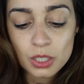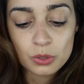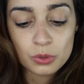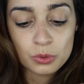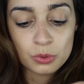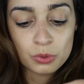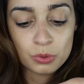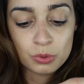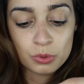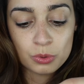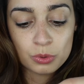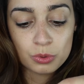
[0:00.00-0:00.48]

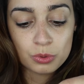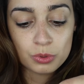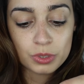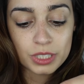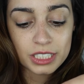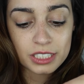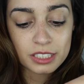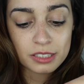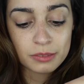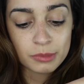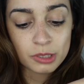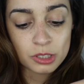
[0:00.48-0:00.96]
Ooh,
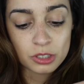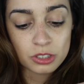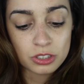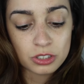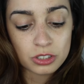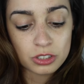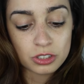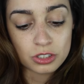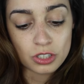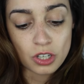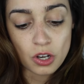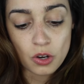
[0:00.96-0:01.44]
that smells
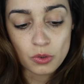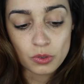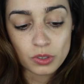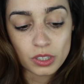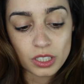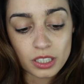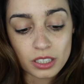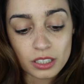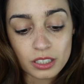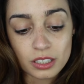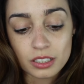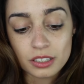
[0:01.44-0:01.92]
so
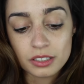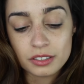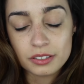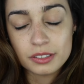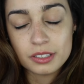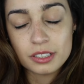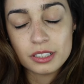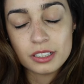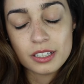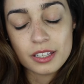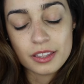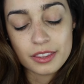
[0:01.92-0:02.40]
good.
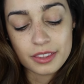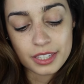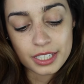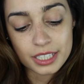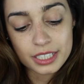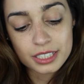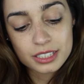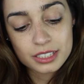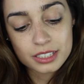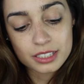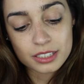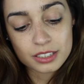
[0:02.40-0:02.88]

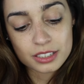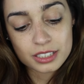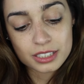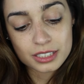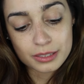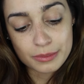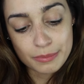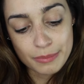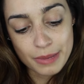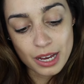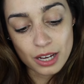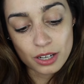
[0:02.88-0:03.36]
This
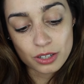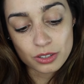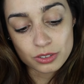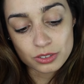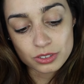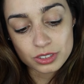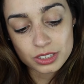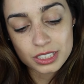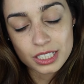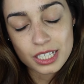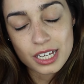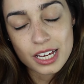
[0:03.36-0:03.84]

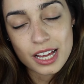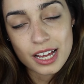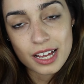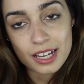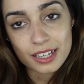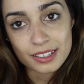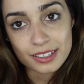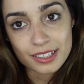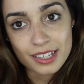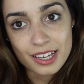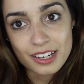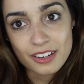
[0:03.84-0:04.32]
smells
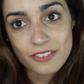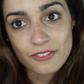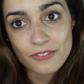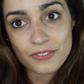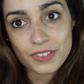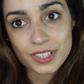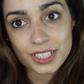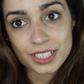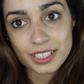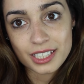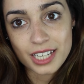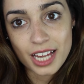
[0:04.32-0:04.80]
like
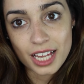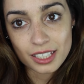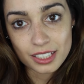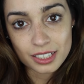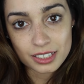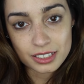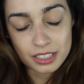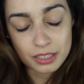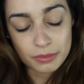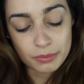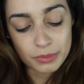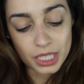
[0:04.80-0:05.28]

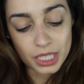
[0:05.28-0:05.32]
vanilla to